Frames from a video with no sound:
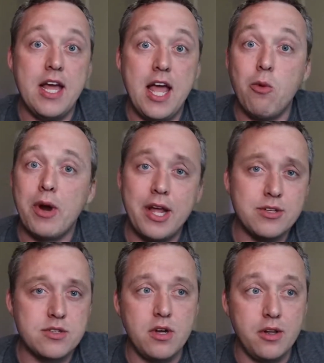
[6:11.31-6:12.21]
And when I
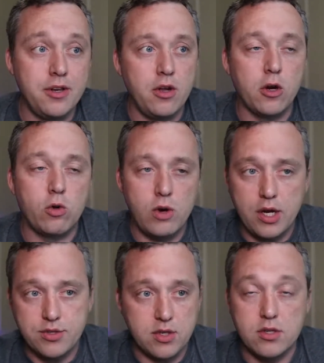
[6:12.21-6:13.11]
install it
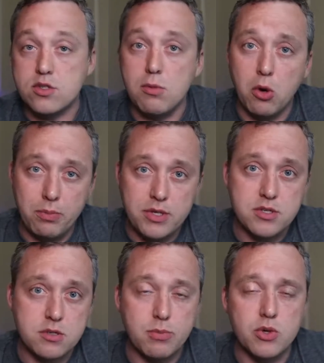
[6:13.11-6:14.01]
across a small
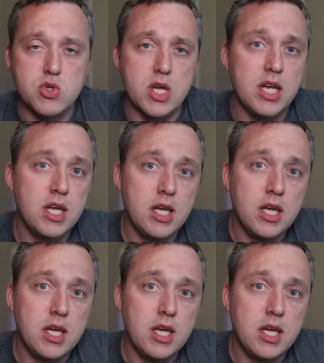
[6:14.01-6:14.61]
business per se,